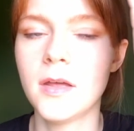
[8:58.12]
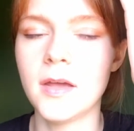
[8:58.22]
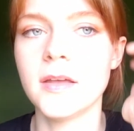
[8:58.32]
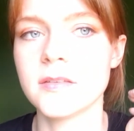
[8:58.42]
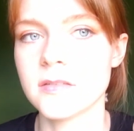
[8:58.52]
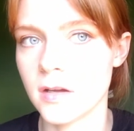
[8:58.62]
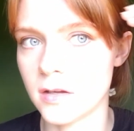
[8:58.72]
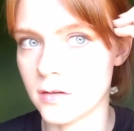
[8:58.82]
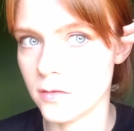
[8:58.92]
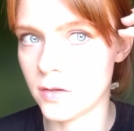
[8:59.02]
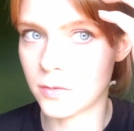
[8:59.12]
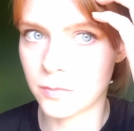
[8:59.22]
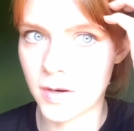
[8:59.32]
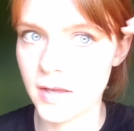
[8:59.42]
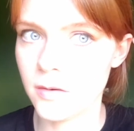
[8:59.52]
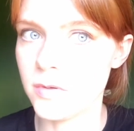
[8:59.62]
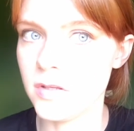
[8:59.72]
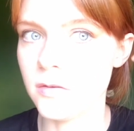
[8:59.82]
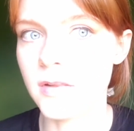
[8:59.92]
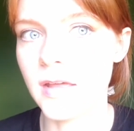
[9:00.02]
it's not going to look right when
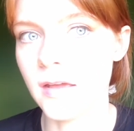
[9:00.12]
you lay